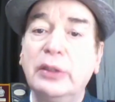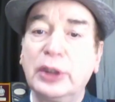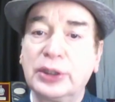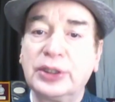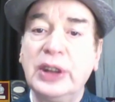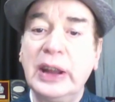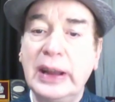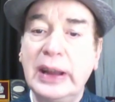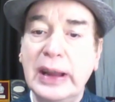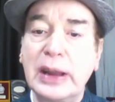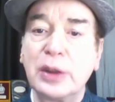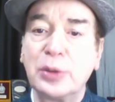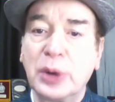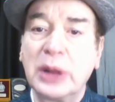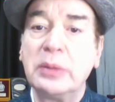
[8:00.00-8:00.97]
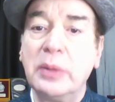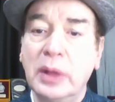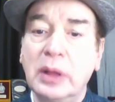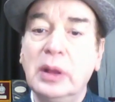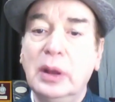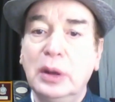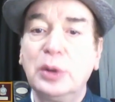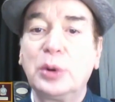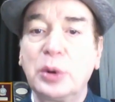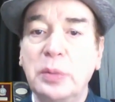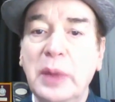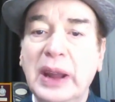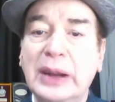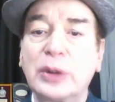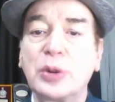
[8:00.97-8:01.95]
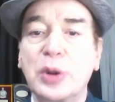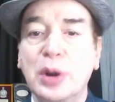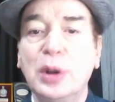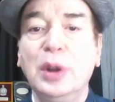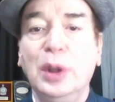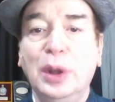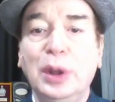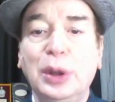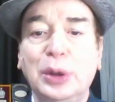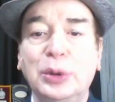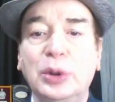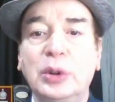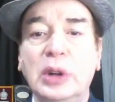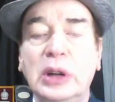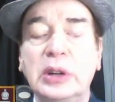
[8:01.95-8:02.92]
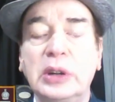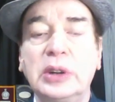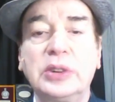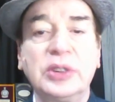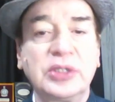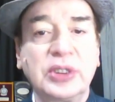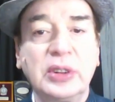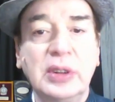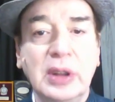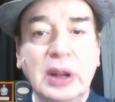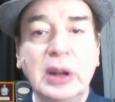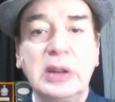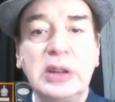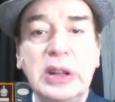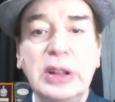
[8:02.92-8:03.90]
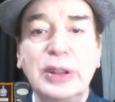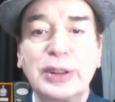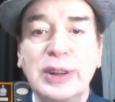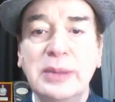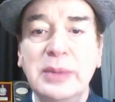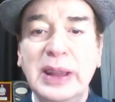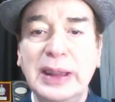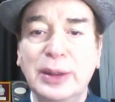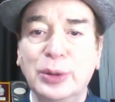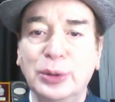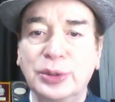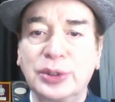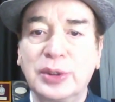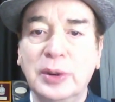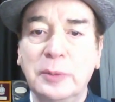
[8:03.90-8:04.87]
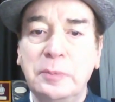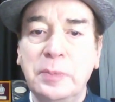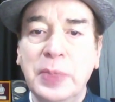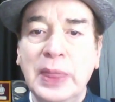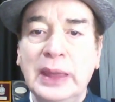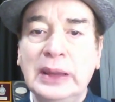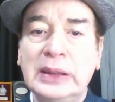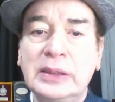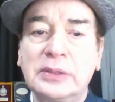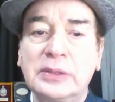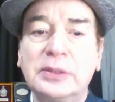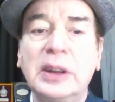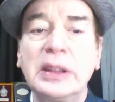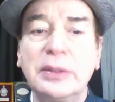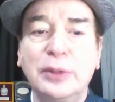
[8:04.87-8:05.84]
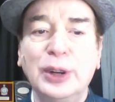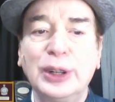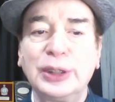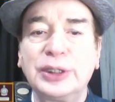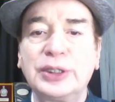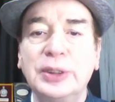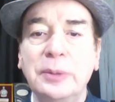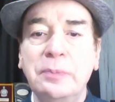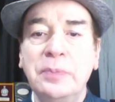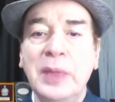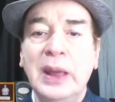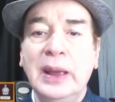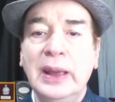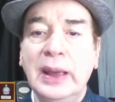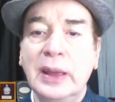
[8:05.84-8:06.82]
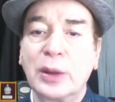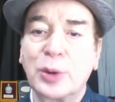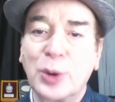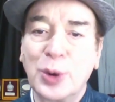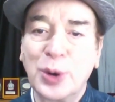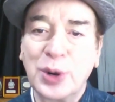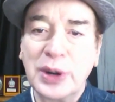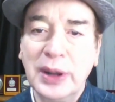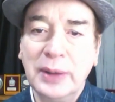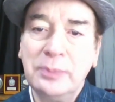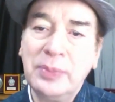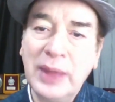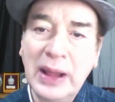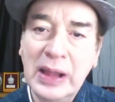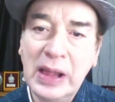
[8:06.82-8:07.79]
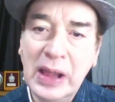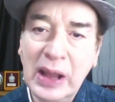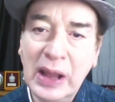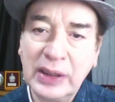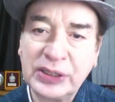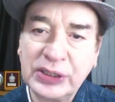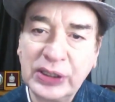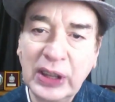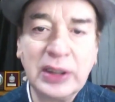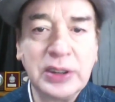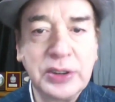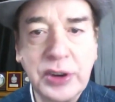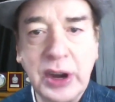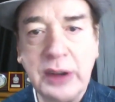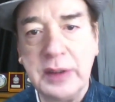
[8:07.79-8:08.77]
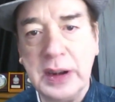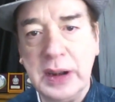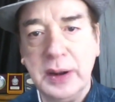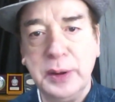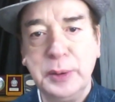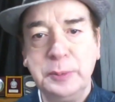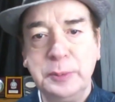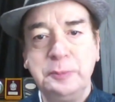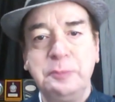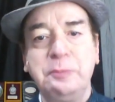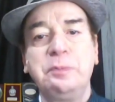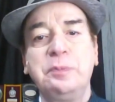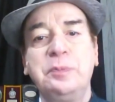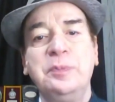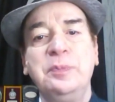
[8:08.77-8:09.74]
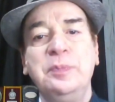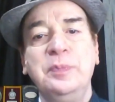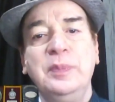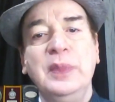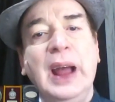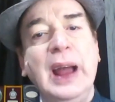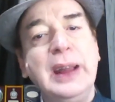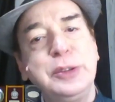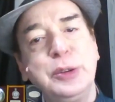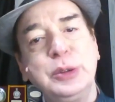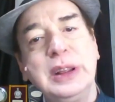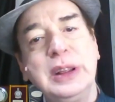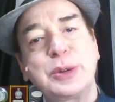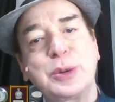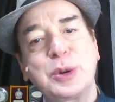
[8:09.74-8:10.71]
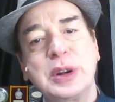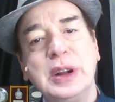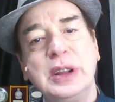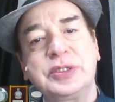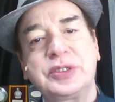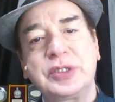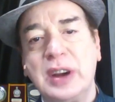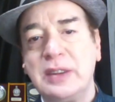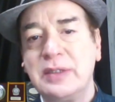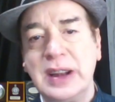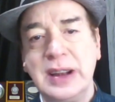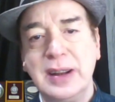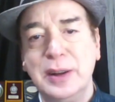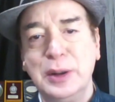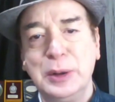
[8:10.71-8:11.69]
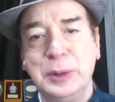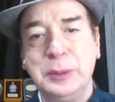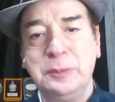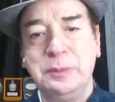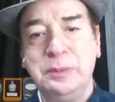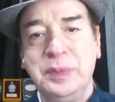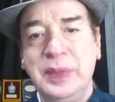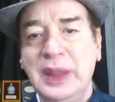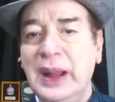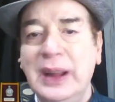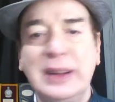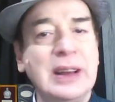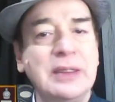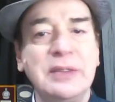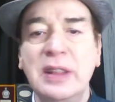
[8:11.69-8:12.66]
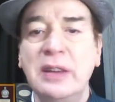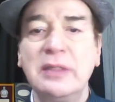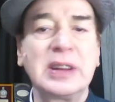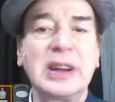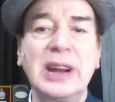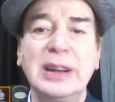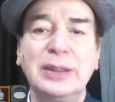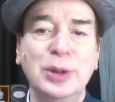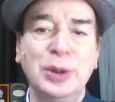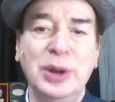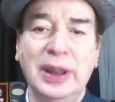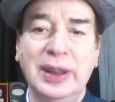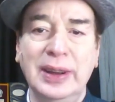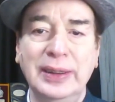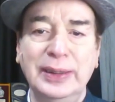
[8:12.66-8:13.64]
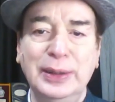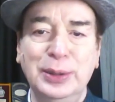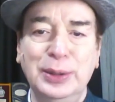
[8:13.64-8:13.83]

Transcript: was taking. You can you could make out, you know, that it is continuously being used. One was a road less traveled. I took the road less traveled and I've never had to regret.